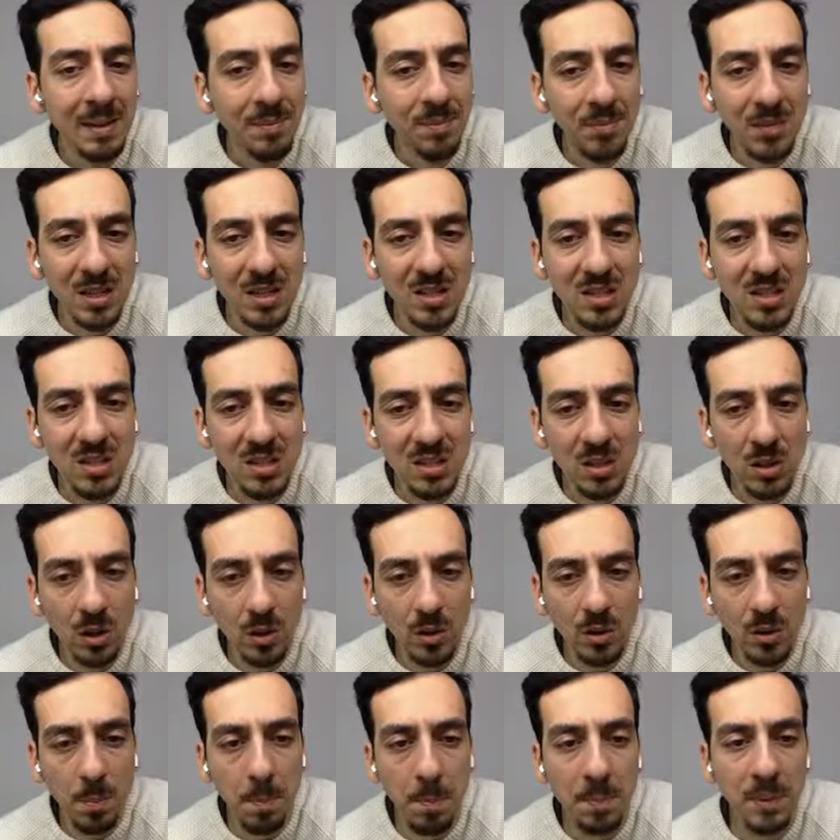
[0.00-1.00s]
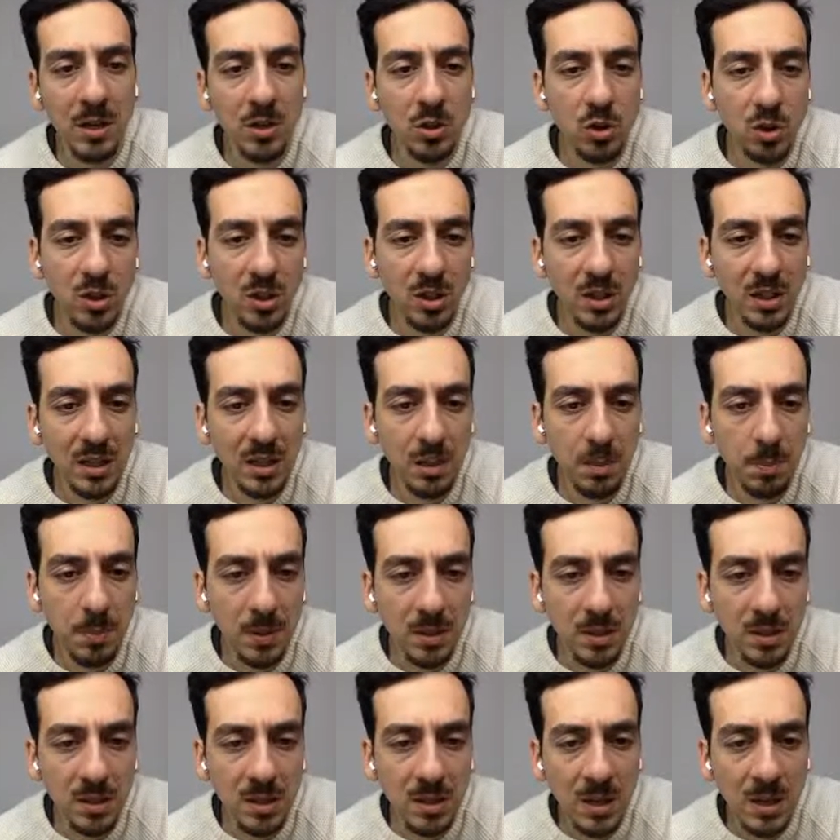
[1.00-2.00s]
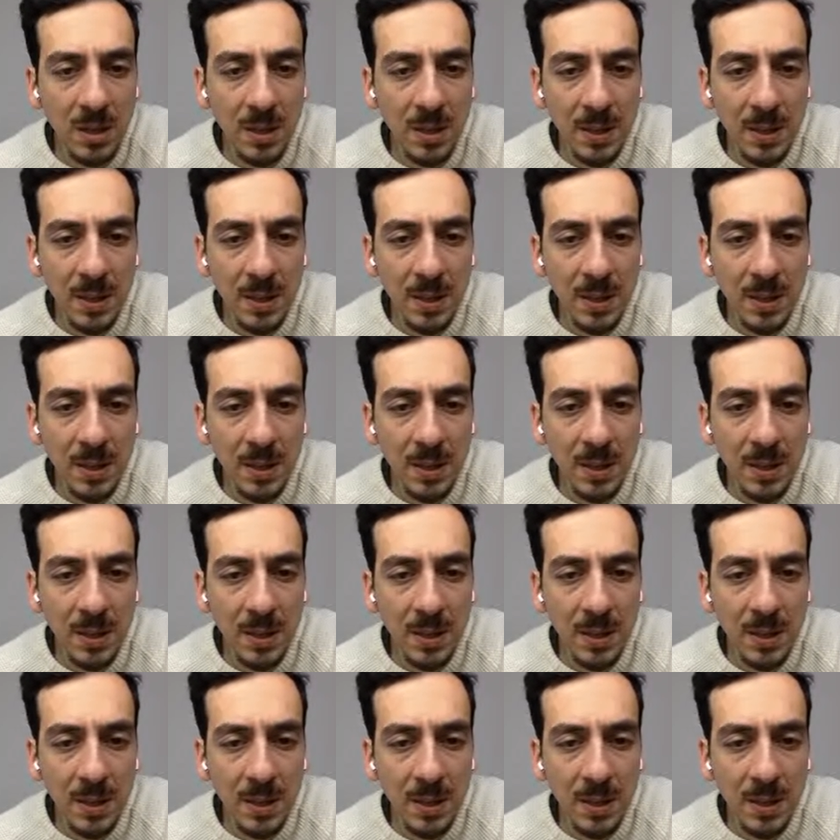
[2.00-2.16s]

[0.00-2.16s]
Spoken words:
this is not mentioned in the piece.